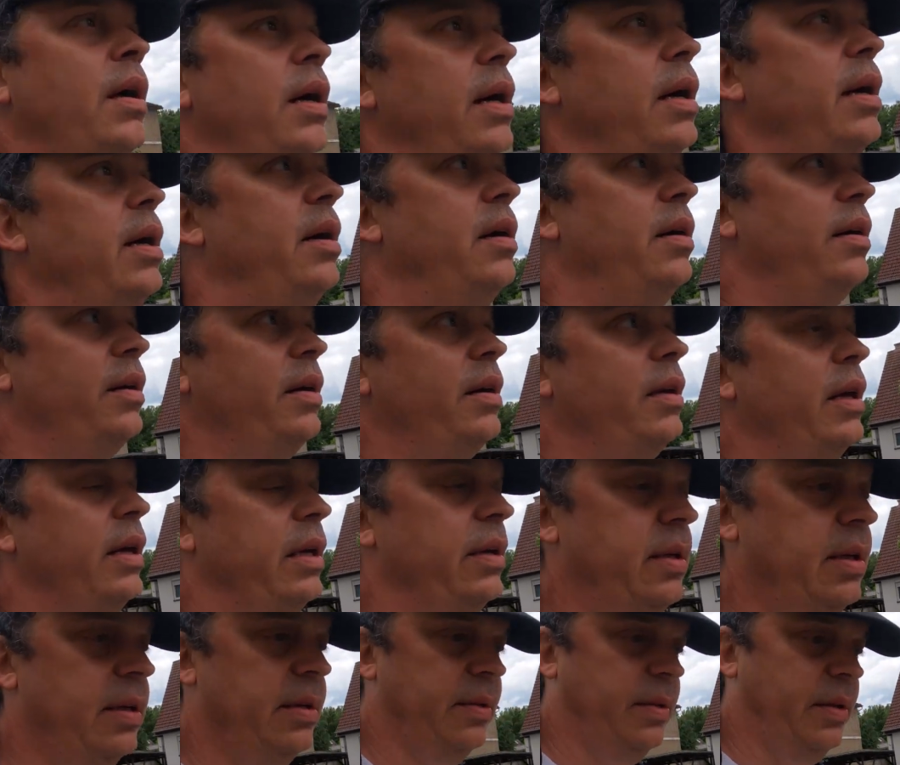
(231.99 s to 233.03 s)
uh,
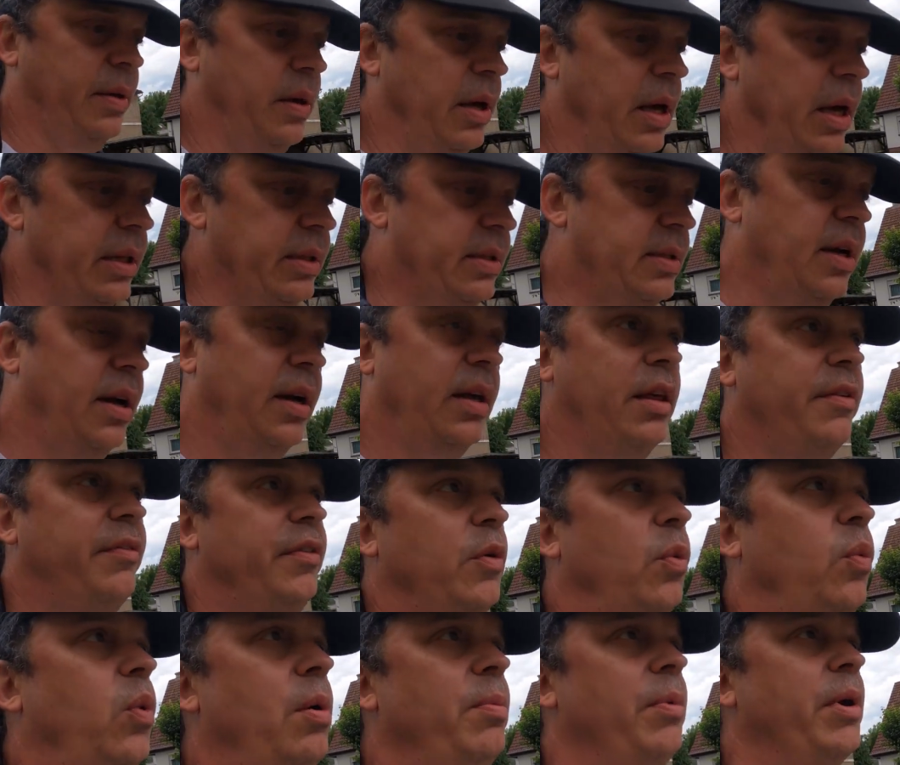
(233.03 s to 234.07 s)
entirely
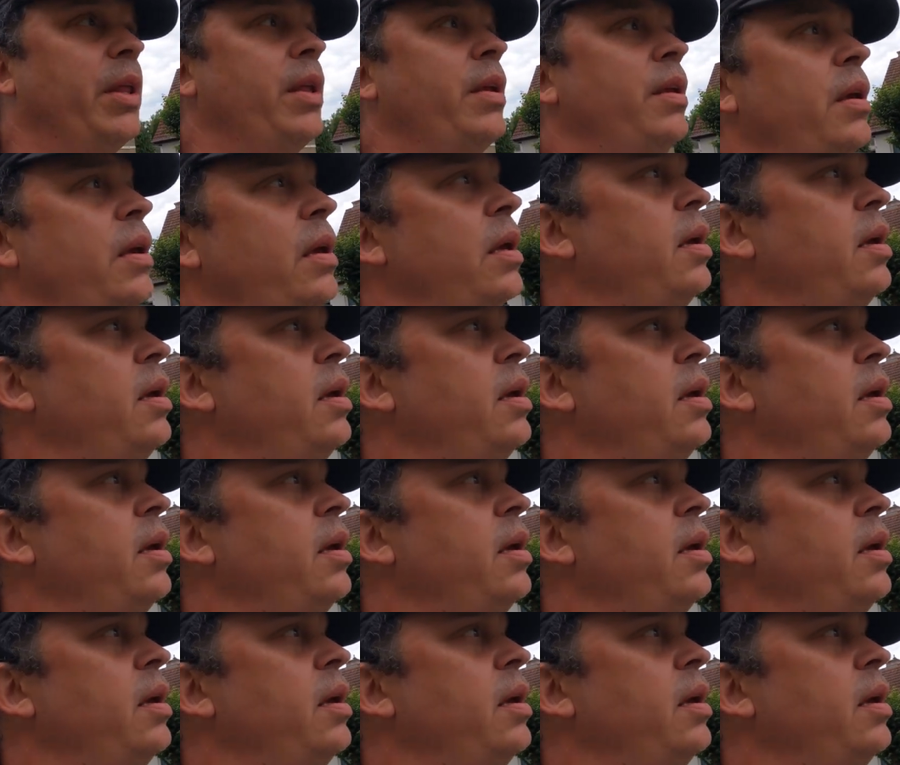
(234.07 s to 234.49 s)
for women